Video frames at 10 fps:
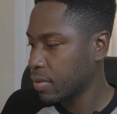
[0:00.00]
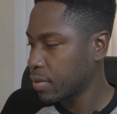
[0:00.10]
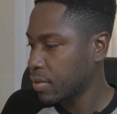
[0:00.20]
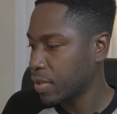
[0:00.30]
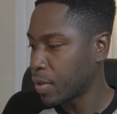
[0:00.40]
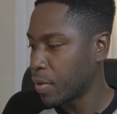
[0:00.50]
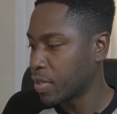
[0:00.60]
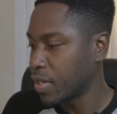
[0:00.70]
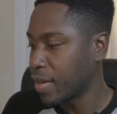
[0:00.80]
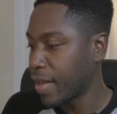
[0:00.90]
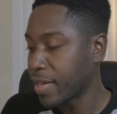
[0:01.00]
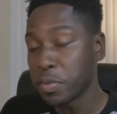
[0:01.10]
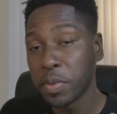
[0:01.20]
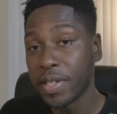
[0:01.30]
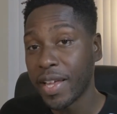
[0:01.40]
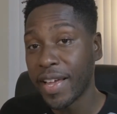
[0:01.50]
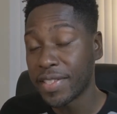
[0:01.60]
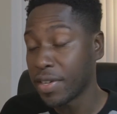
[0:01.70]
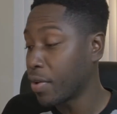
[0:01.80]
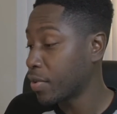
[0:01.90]
Let's go on to the next one,
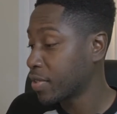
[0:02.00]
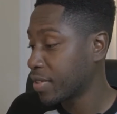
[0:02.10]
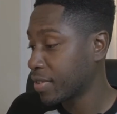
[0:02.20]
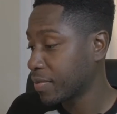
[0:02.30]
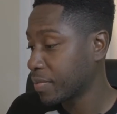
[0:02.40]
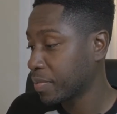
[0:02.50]
Dead Talks.